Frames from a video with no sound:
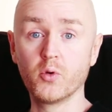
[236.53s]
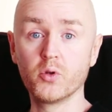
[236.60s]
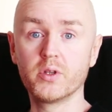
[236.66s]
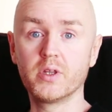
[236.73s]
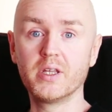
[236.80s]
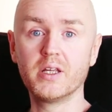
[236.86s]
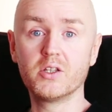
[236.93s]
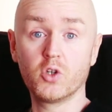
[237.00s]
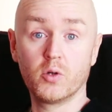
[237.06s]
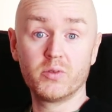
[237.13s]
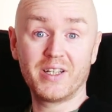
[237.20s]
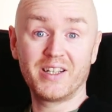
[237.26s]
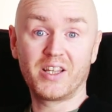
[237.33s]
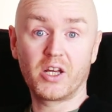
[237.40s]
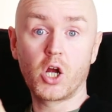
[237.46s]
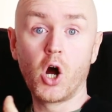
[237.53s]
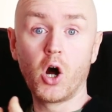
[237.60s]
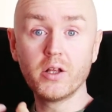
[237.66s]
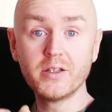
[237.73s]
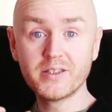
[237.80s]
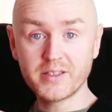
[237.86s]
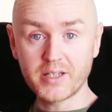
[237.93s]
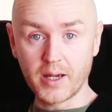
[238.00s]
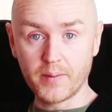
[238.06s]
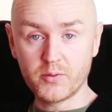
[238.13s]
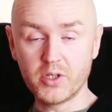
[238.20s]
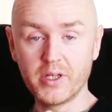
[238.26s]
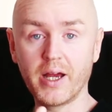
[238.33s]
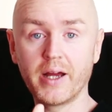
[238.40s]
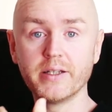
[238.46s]
but it's almost like the
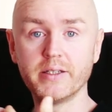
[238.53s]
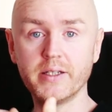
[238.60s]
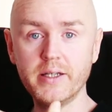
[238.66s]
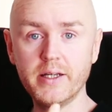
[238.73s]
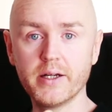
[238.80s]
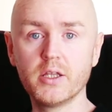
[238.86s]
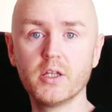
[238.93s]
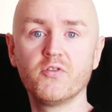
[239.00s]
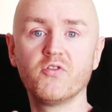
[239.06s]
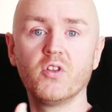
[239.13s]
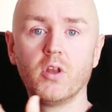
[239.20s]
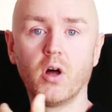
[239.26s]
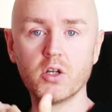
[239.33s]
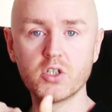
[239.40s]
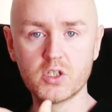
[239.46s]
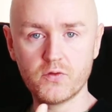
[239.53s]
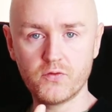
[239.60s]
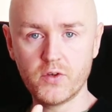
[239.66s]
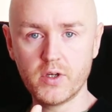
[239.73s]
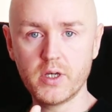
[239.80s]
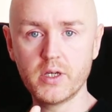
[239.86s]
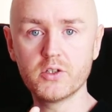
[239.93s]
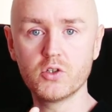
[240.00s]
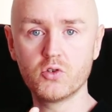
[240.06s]
concept, the idea, the philosophy is